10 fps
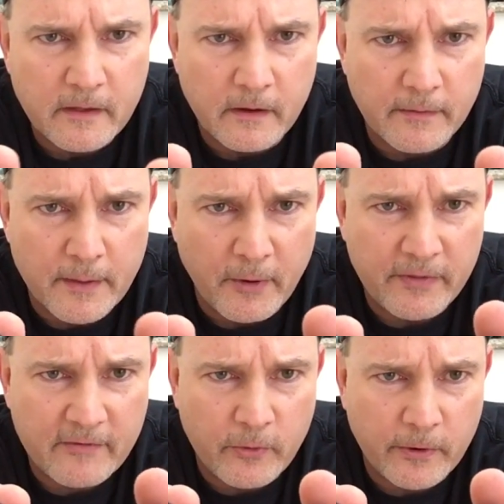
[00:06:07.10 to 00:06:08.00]
You know, they both
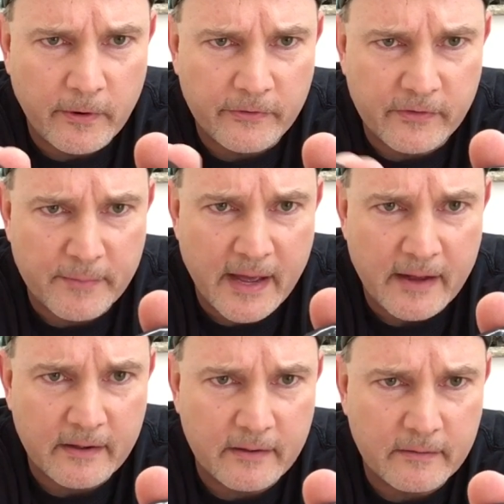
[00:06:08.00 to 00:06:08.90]
have corals in the
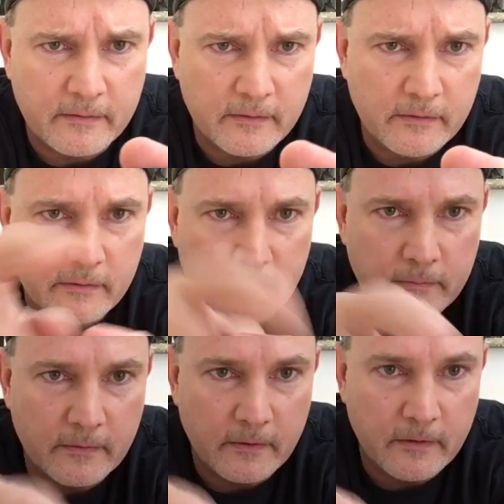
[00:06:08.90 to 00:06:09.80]
back.
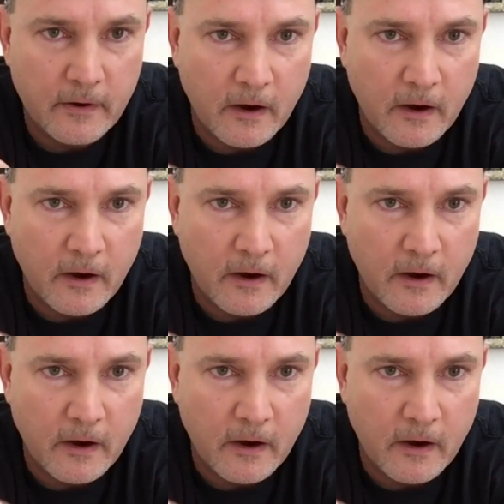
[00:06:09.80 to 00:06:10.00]
You